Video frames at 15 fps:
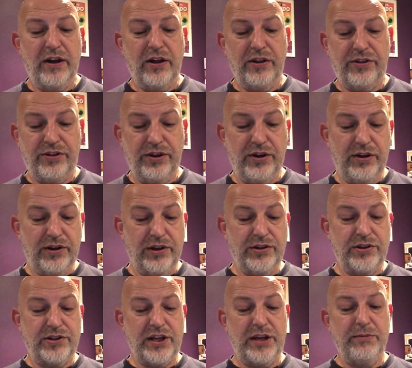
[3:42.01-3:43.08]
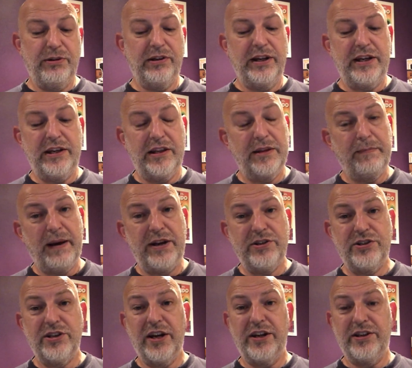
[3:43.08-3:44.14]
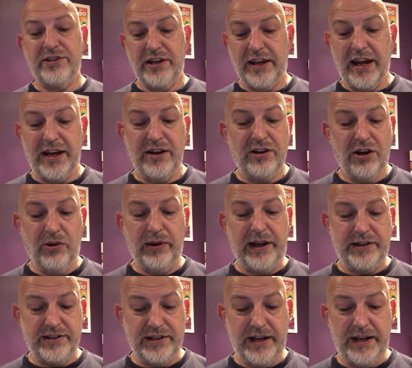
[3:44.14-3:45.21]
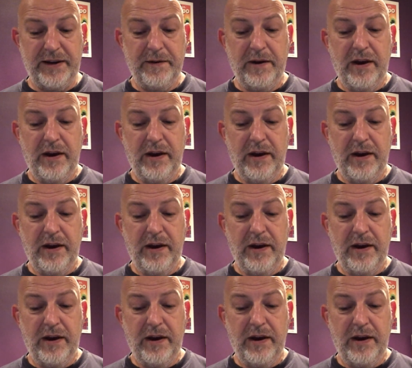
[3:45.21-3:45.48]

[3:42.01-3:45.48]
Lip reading: Third on the team and leading the bench is again Cole Anthony,